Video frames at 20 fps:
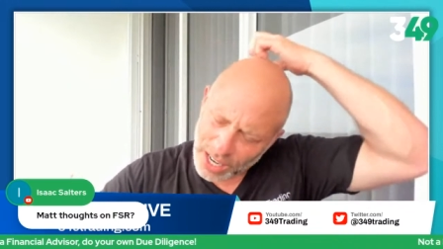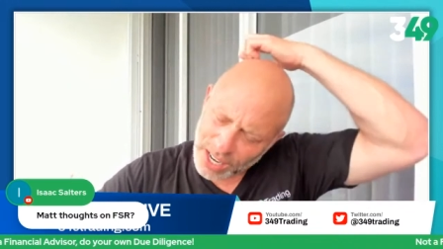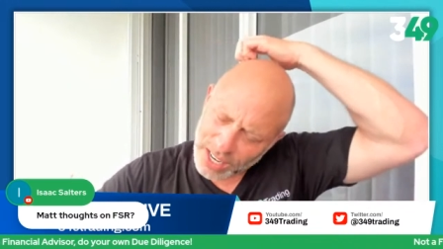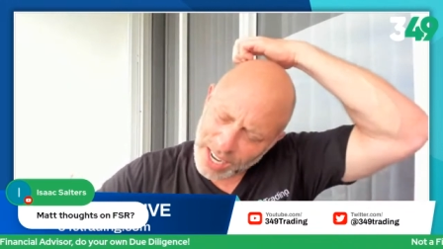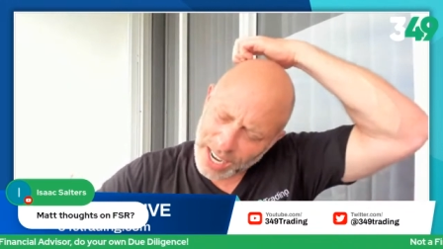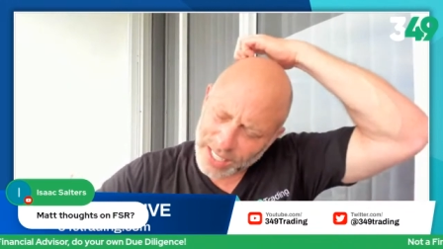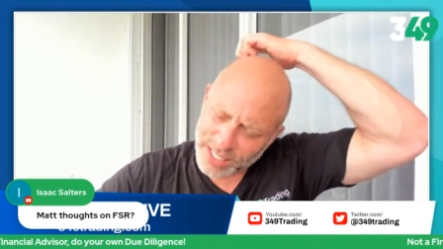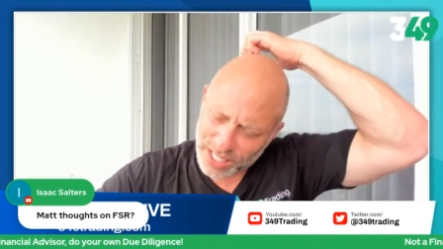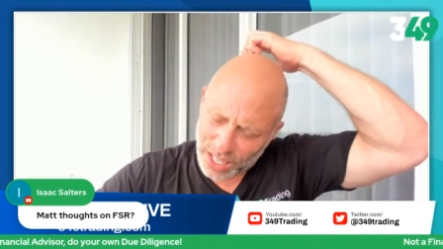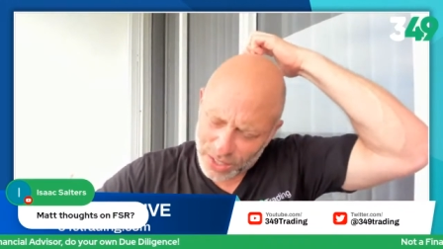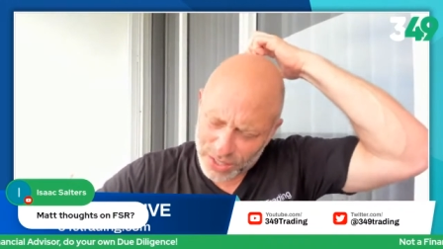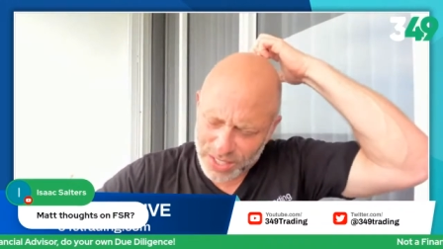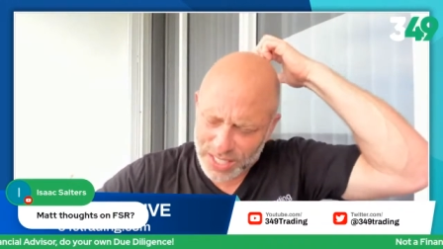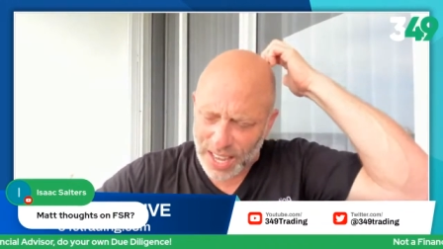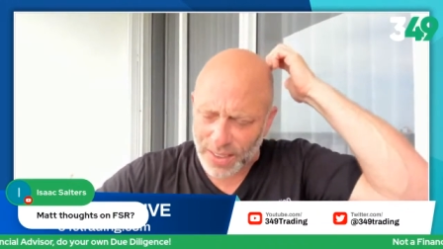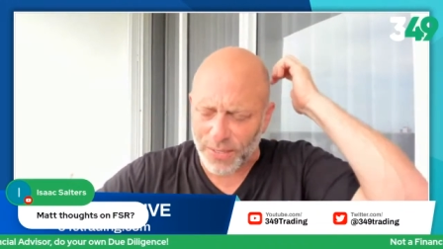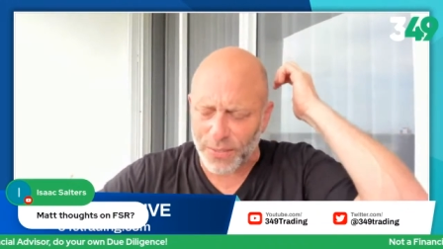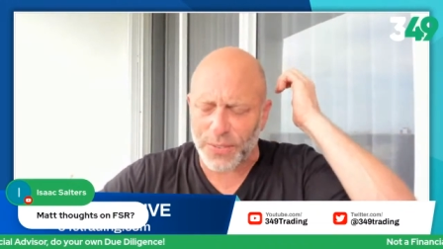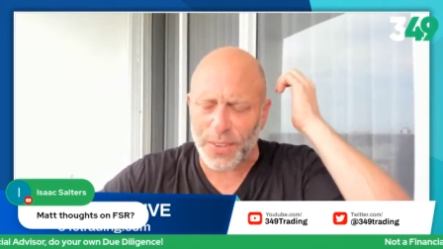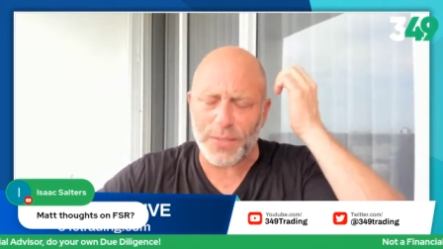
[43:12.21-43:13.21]
In XL
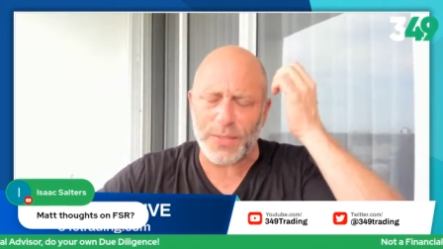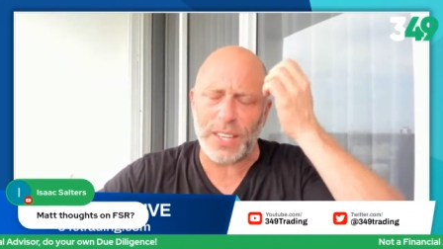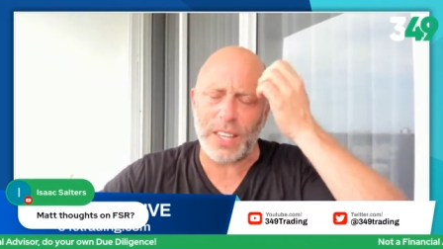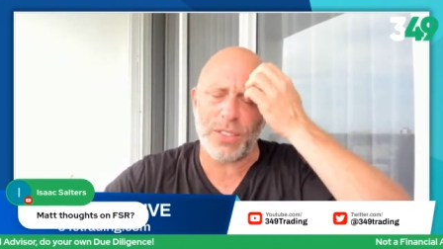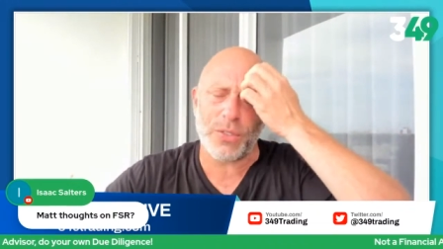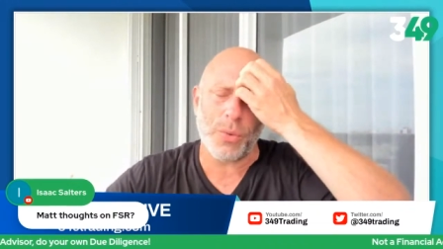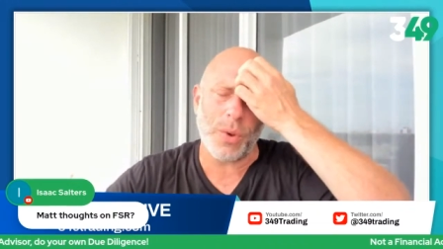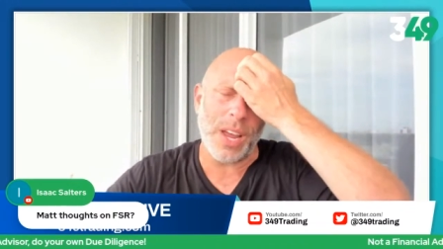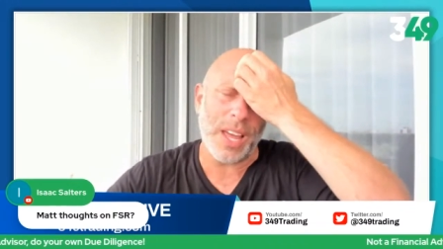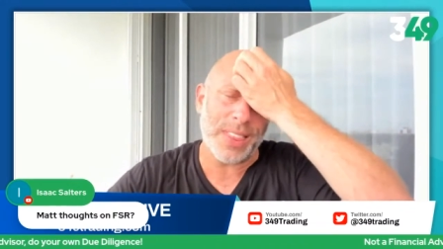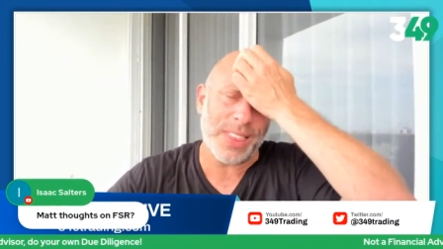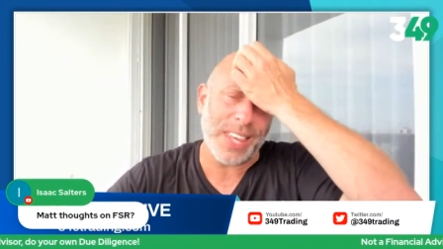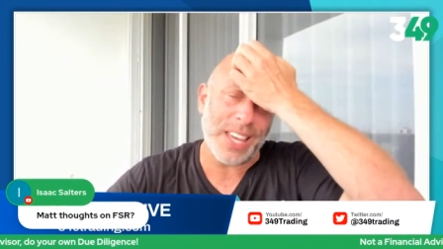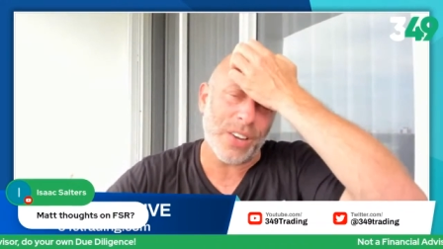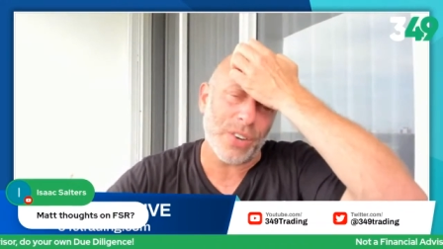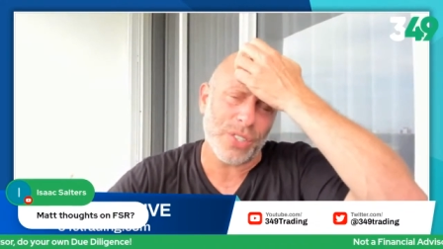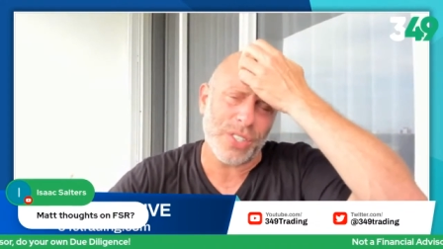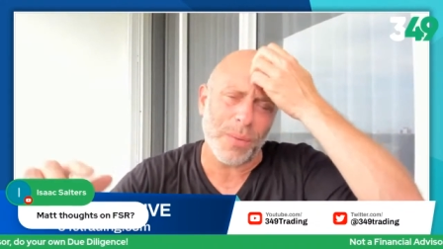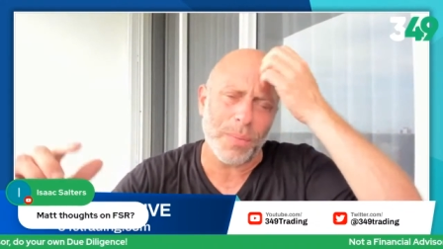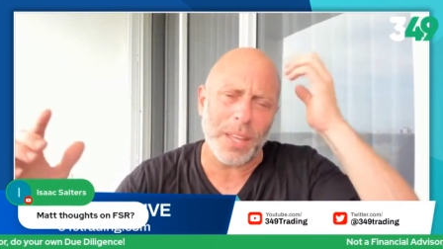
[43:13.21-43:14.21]
753, I think, or
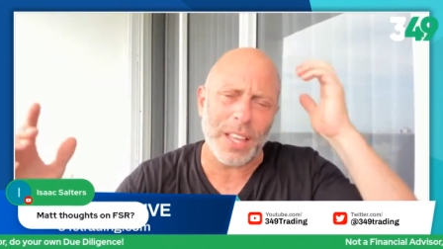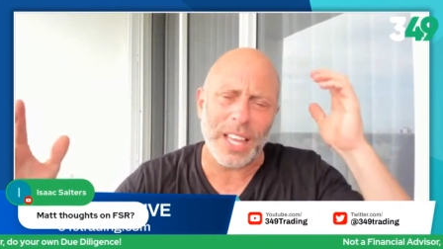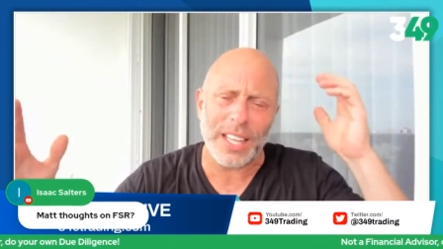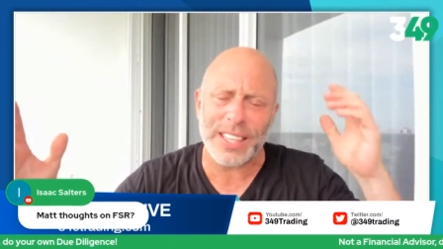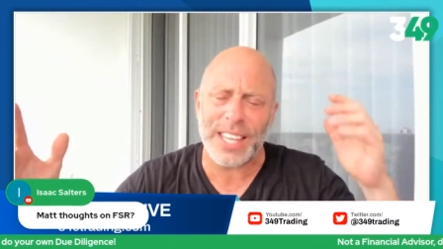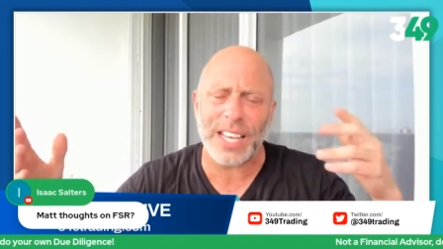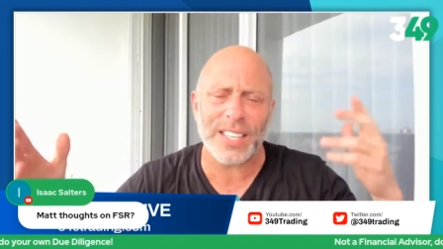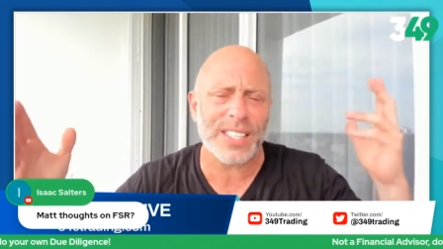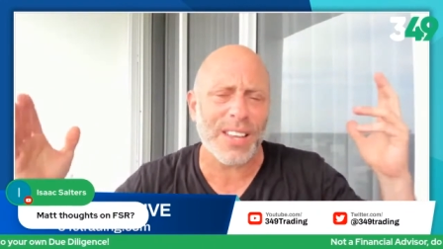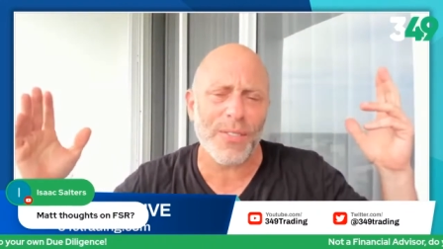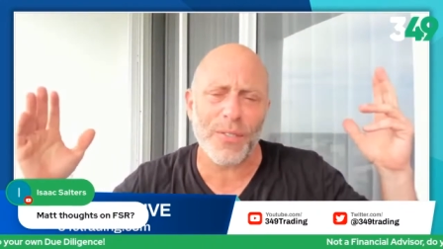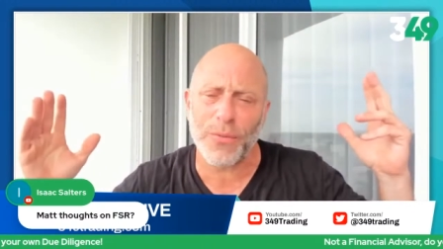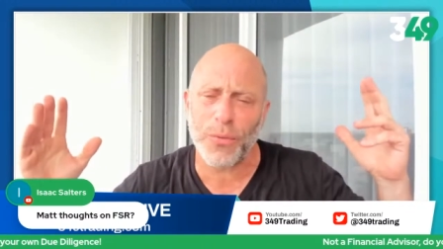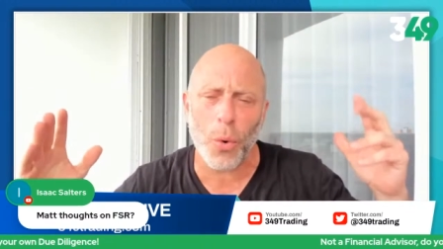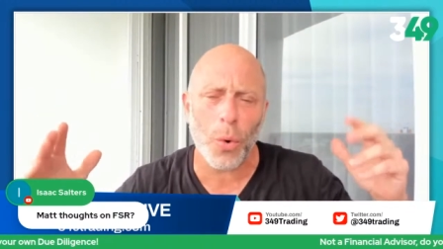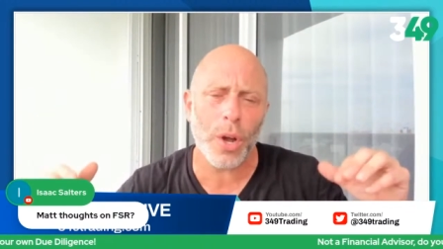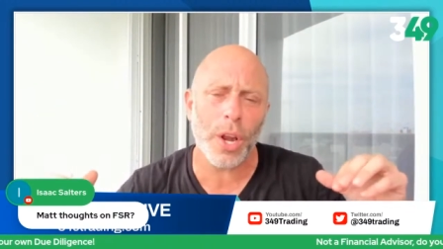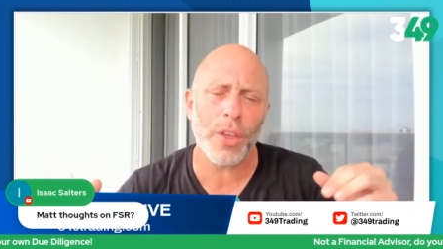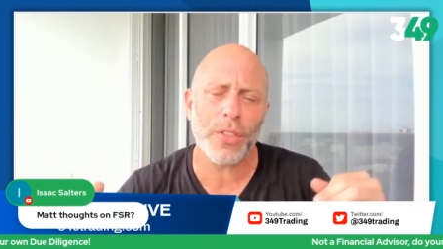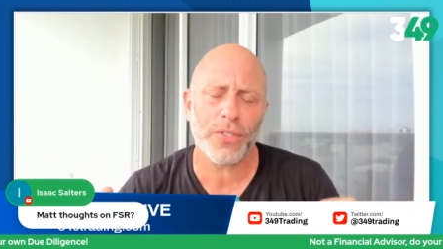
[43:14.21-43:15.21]
something like that,
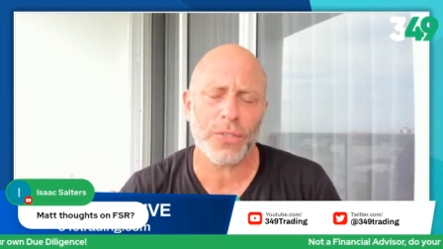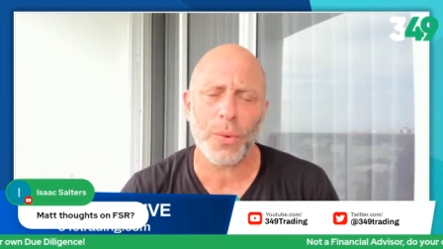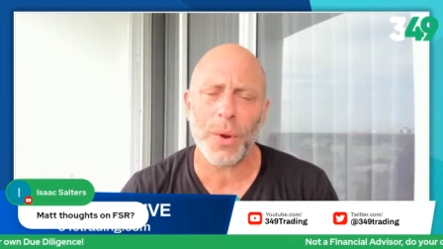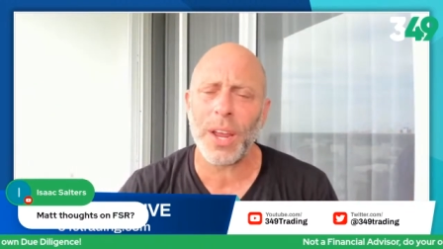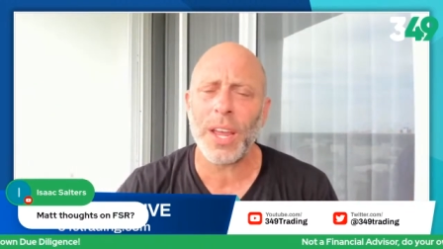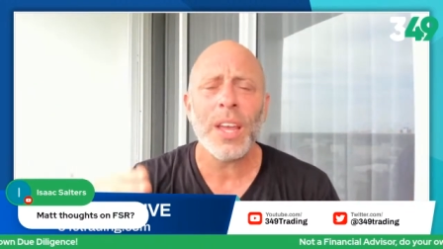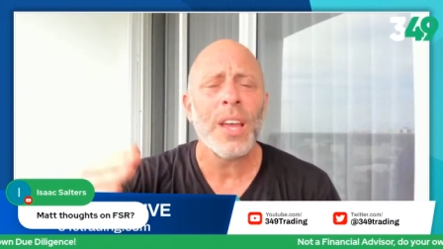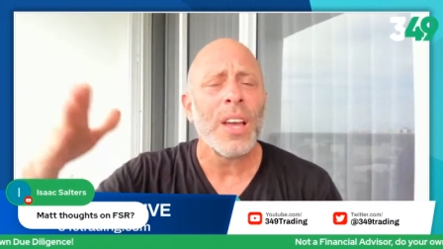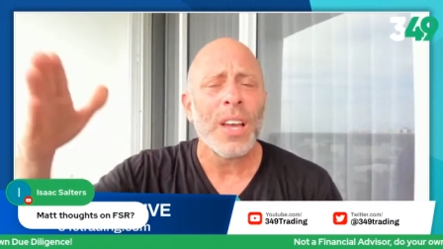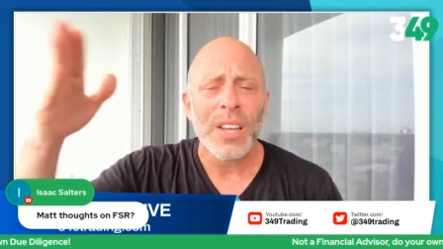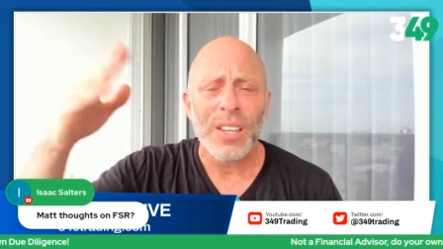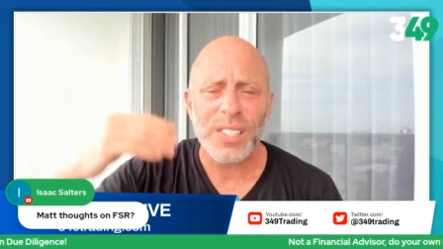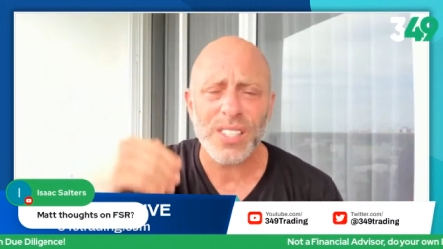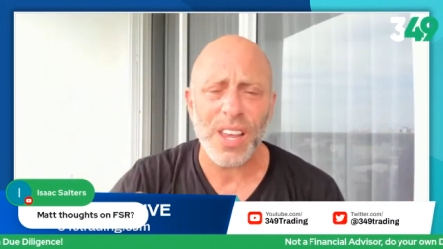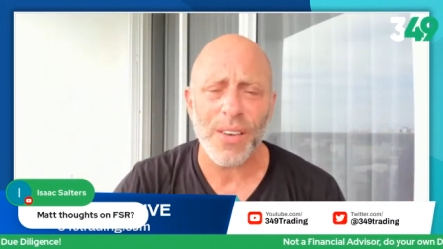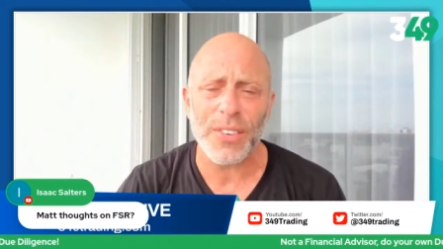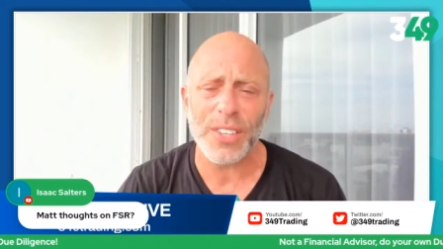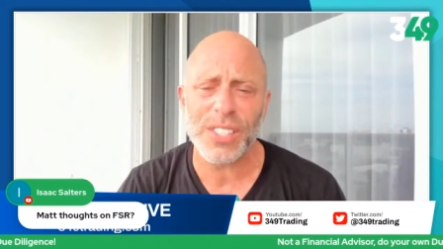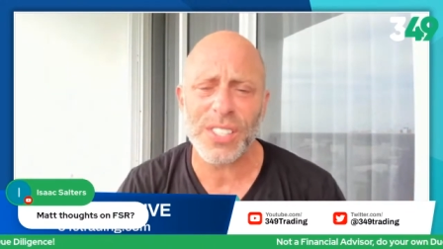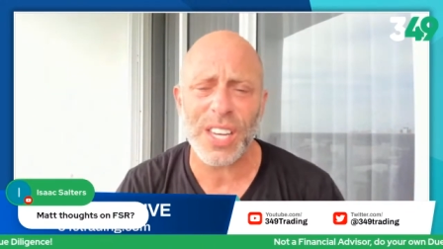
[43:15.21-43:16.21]
743,
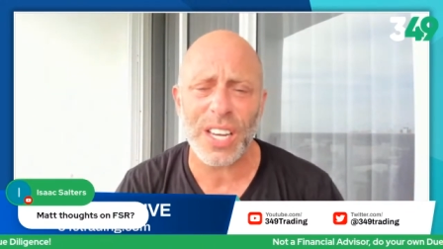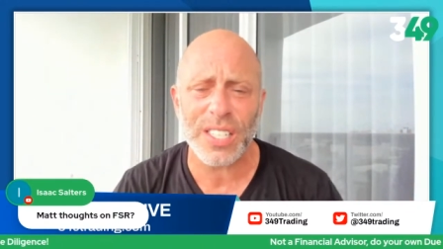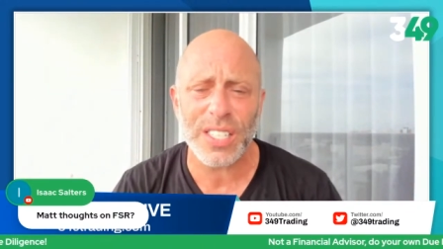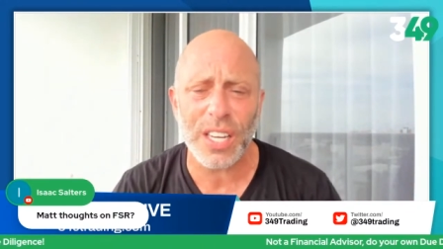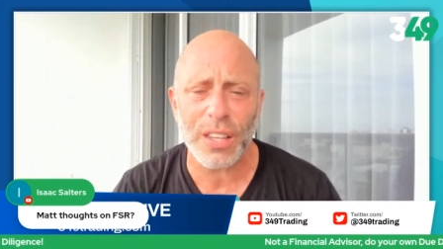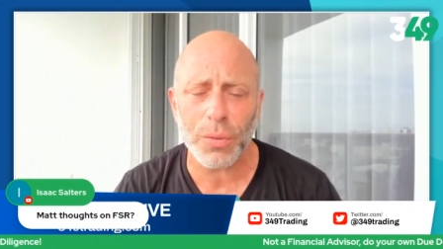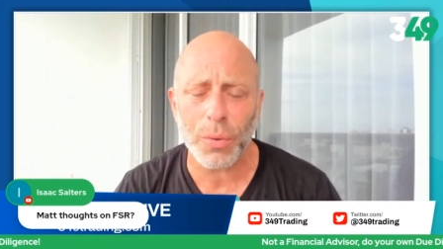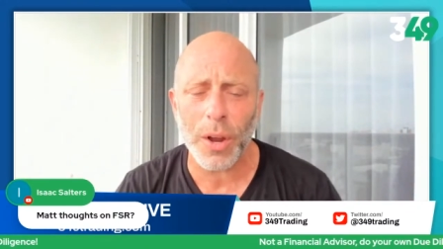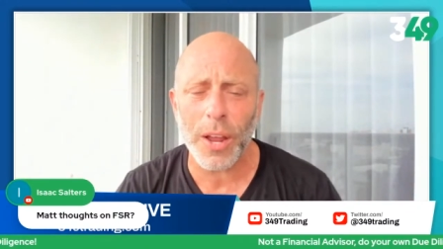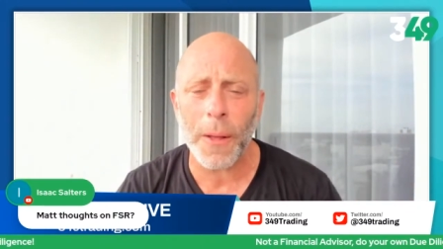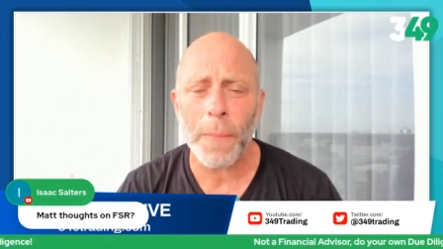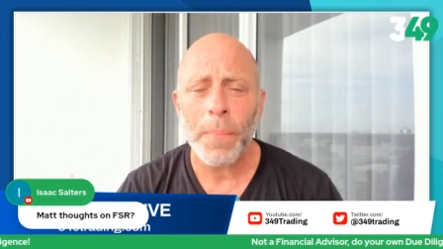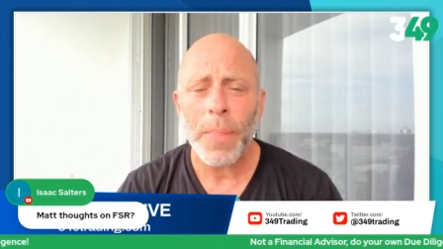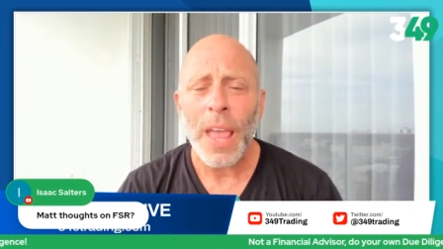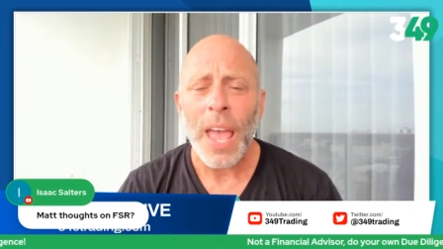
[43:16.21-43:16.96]
763.